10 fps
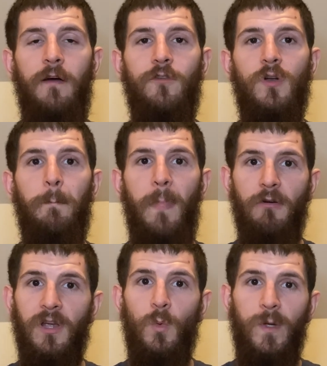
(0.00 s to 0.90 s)
for an
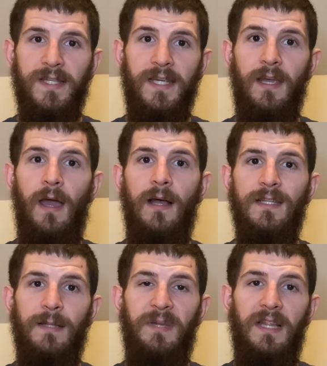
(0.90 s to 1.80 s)
American whiskey
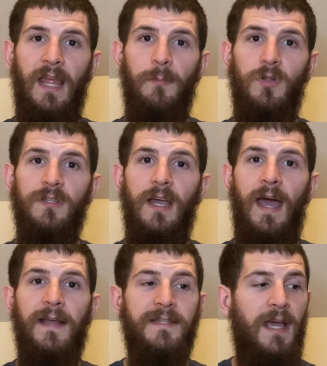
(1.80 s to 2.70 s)
to be labeled
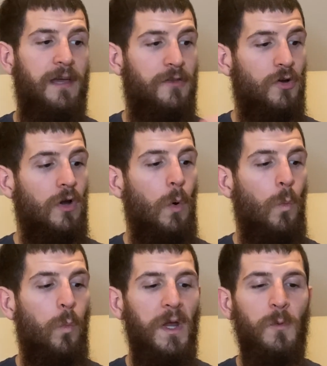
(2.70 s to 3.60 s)
as either
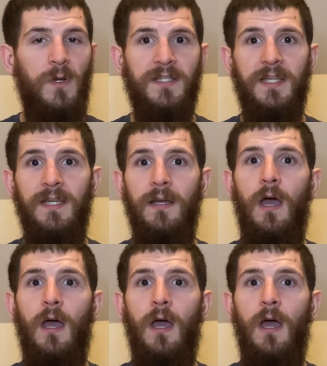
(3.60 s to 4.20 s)
wheat whiskey,